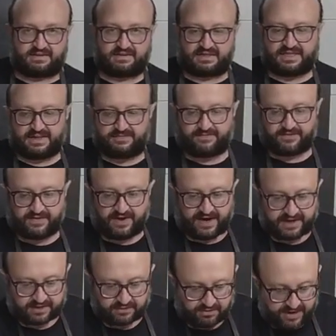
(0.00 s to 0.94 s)
deep
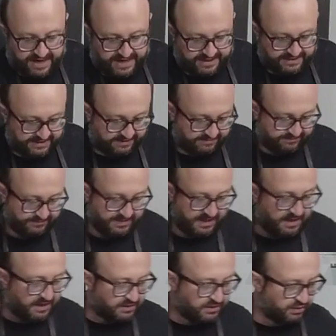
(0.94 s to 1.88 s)
frying or anything.
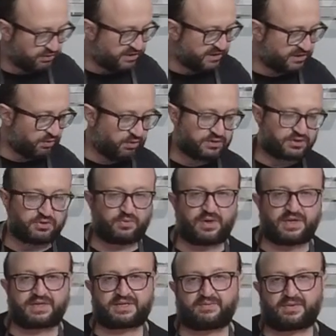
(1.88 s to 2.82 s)
So you just also
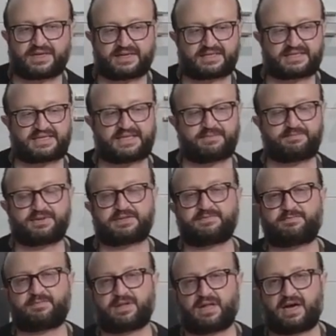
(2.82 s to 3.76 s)
want to keep it
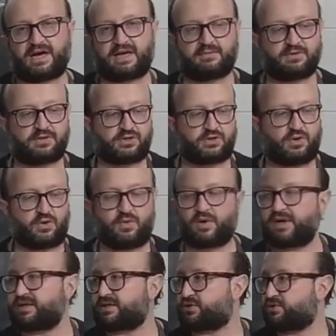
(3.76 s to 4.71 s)
pliable. You don't
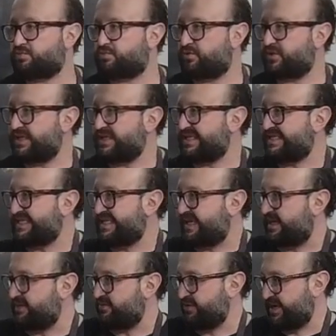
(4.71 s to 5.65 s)
want it completely
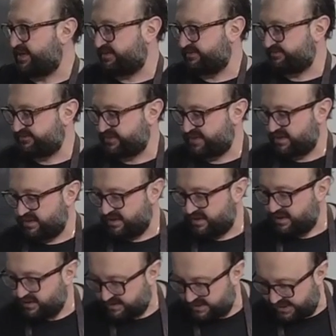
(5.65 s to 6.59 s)
dehydrated. Right.
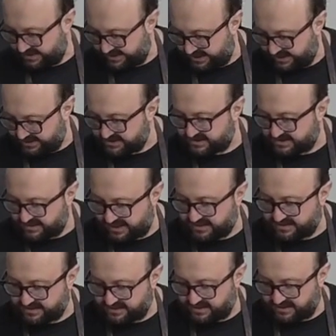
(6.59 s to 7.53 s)
That
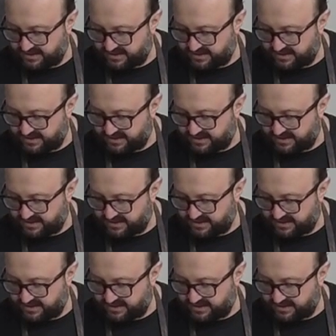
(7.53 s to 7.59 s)
is